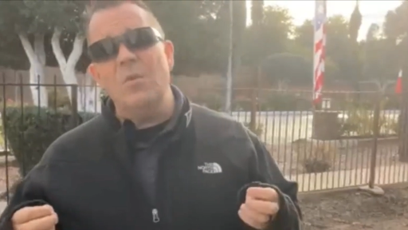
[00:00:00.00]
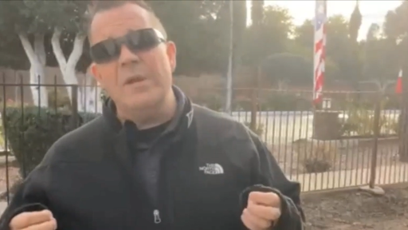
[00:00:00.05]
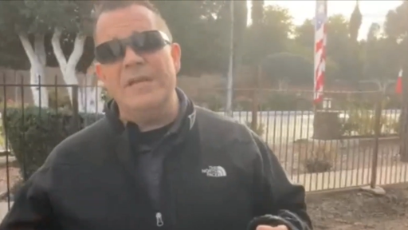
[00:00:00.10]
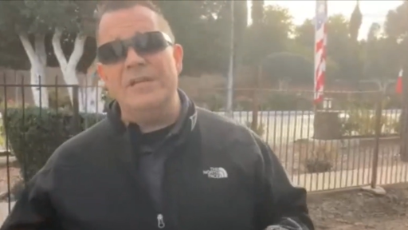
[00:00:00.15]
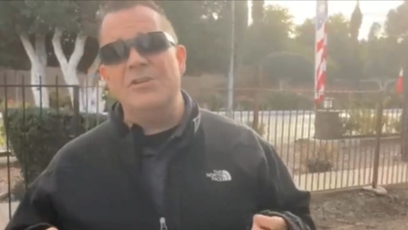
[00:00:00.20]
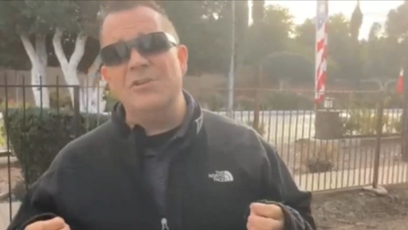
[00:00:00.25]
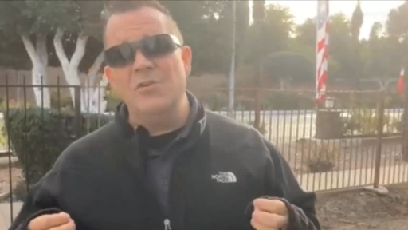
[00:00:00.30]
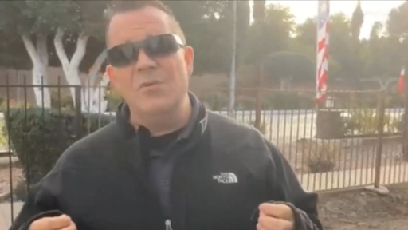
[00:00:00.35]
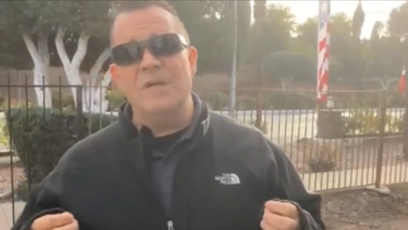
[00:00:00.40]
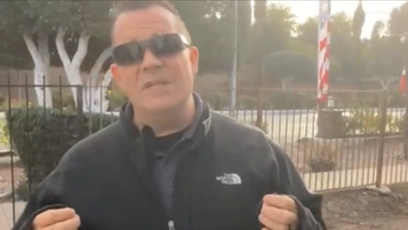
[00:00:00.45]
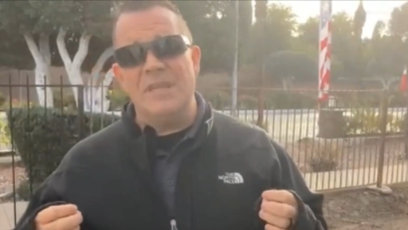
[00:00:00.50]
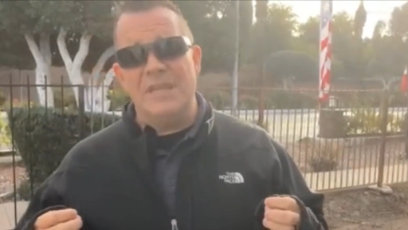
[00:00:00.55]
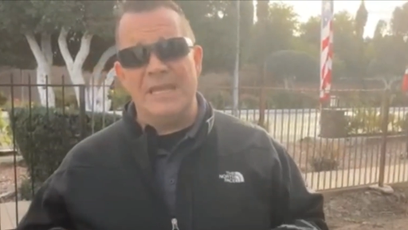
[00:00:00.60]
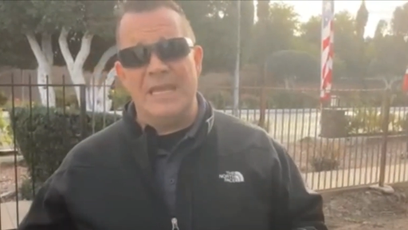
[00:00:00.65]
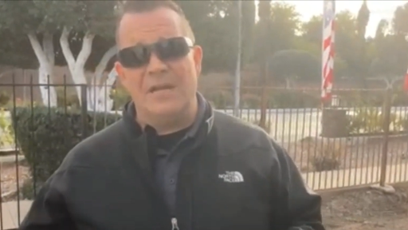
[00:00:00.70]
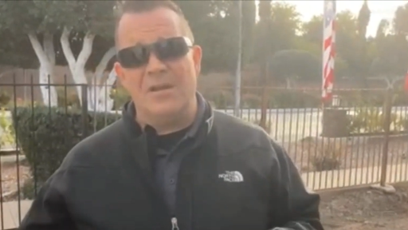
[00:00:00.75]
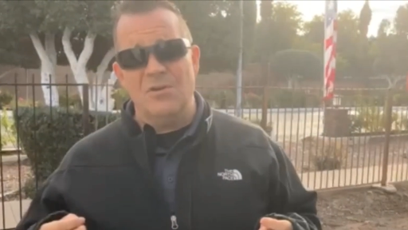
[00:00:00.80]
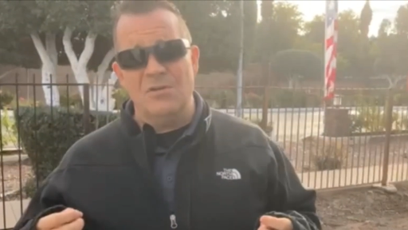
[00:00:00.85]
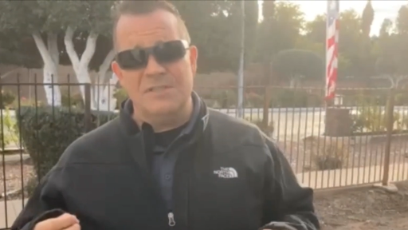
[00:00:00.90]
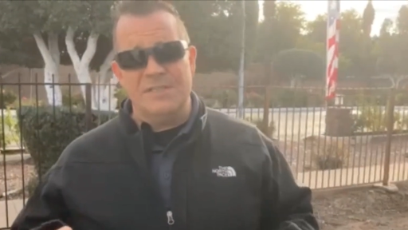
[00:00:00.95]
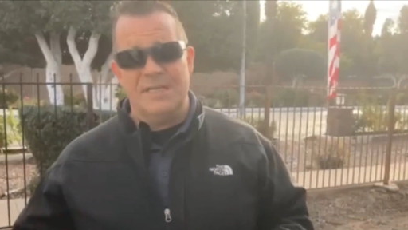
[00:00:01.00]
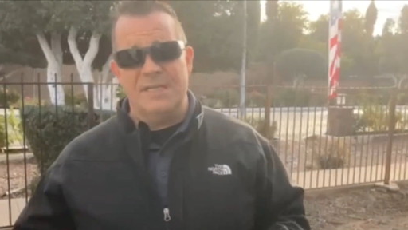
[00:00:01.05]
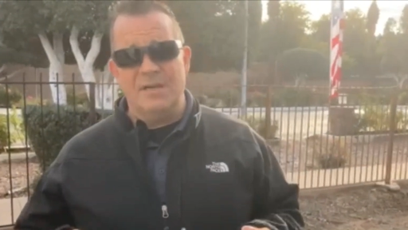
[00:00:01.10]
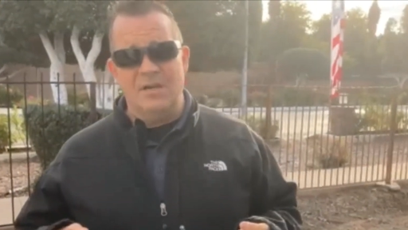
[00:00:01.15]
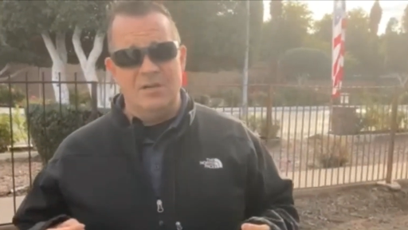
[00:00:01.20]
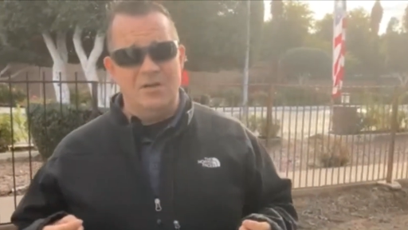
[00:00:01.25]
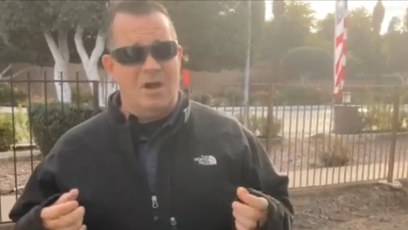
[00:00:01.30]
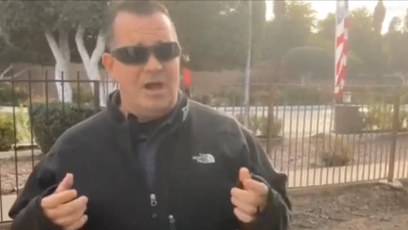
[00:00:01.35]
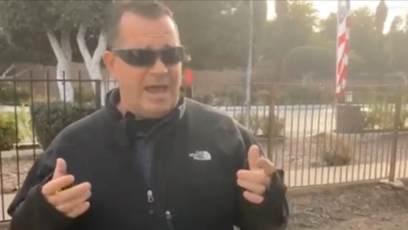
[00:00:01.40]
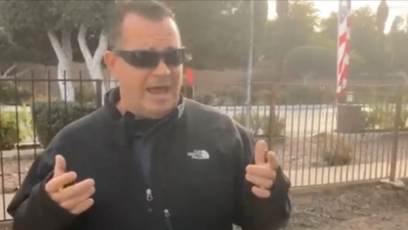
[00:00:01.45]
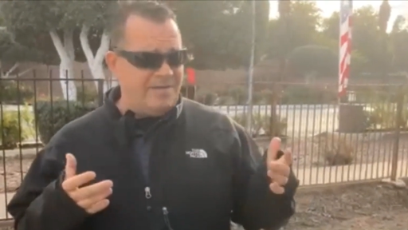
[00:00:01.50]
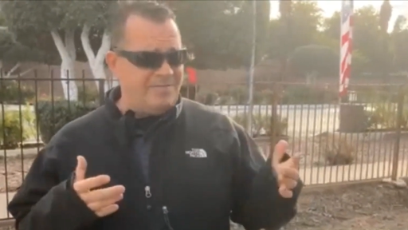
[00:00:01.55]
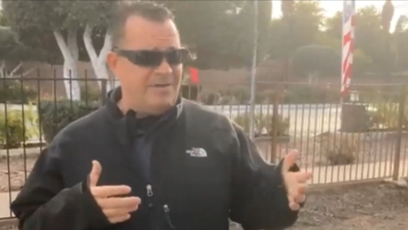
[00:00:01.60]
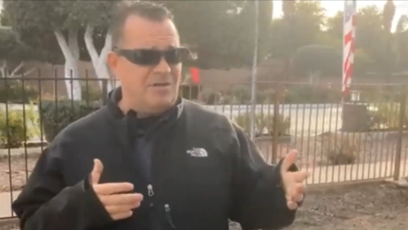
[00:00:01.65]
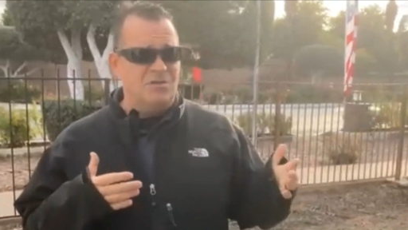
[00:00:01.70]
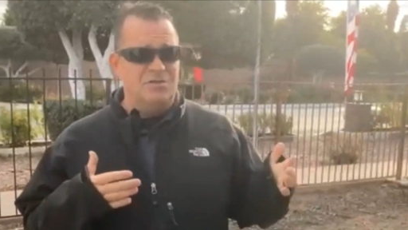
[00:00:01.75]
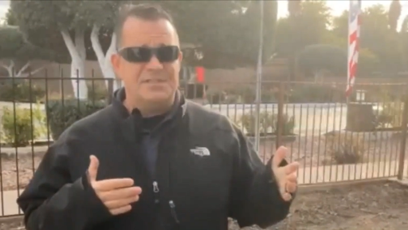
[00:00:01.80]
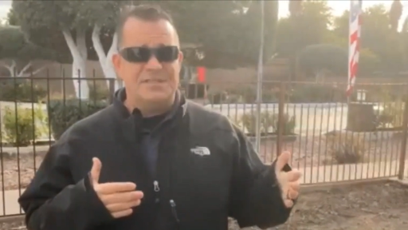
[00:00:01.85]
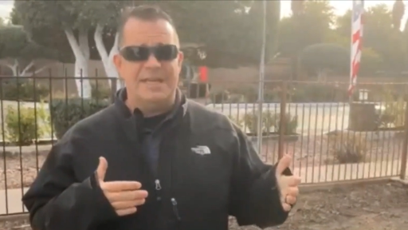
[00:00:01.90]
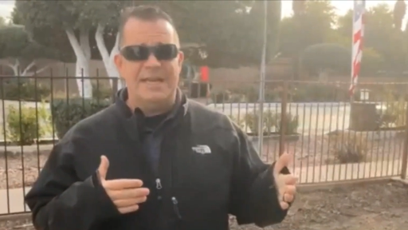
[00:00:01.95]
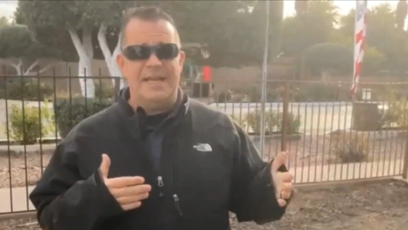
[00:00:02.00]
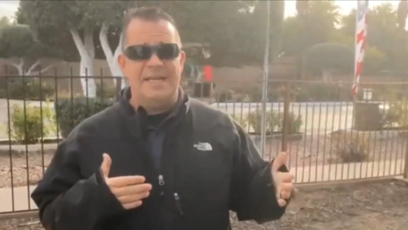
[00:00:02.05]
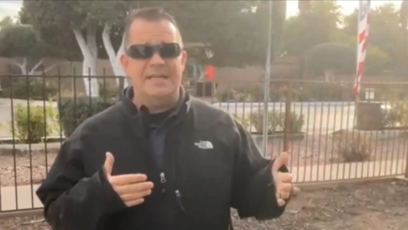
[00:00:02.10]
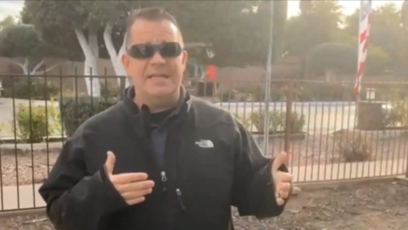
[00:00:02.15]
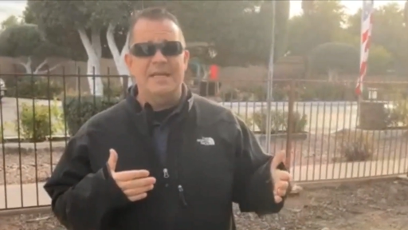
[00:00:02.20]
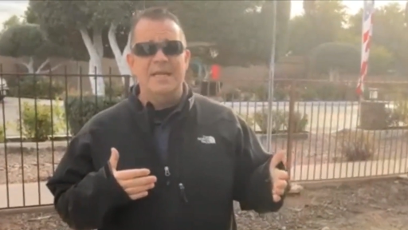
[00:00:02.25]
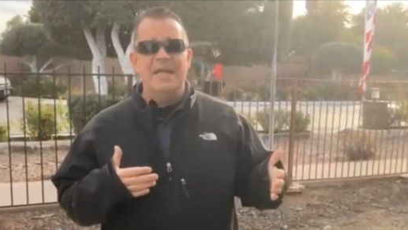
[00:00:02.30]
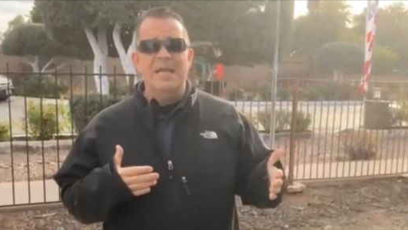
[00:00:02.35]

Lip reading: we do a thicker tint, or a heavier tint,